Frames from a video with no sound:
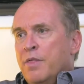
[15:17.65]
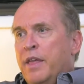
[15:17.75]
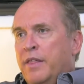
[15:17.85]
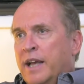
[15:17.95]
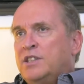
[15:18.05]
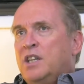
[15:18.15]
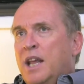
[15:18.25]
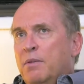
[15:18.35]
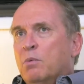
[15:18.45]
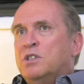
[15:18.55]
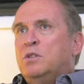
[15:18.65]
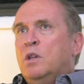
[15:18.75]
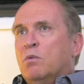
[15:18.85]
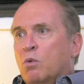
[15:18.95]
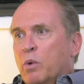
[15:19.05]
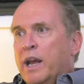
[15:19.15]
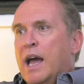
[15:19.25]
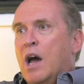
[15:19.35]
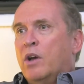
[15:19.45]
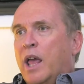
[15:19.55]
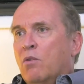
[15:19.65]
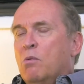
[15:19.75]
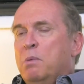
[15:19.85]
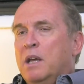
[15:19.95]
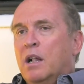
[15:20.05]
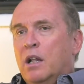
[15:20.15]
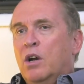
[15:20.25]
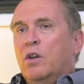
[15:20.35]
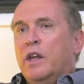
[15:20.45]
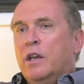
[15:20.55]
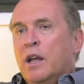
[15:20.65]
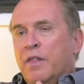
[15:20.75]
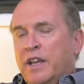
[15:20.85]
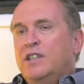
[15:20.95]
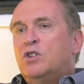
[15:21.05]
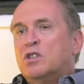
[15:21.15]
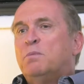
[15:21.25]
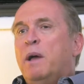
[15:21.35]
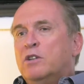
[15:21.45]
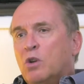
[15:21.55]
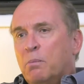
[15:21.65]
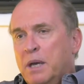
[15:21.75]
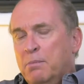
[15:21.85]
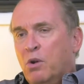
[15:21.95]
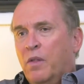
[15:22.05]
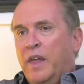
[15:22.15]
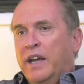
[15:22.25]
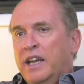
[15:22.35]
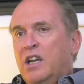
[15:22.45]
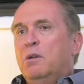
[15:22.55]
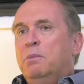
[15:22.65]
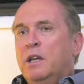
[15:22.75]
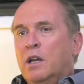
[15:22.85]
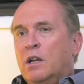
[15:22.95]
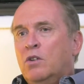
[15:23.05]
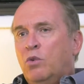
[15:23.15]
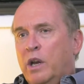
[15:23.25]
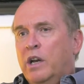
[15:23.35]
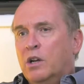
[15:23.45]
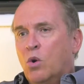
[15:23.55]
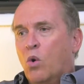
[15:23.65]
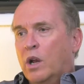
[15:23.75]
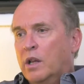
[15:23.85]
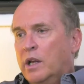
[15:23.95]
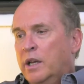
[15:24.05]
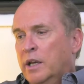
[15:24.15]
that's a name that would ring out, and it would be clear that these are special people and they needed to be treated accordingly.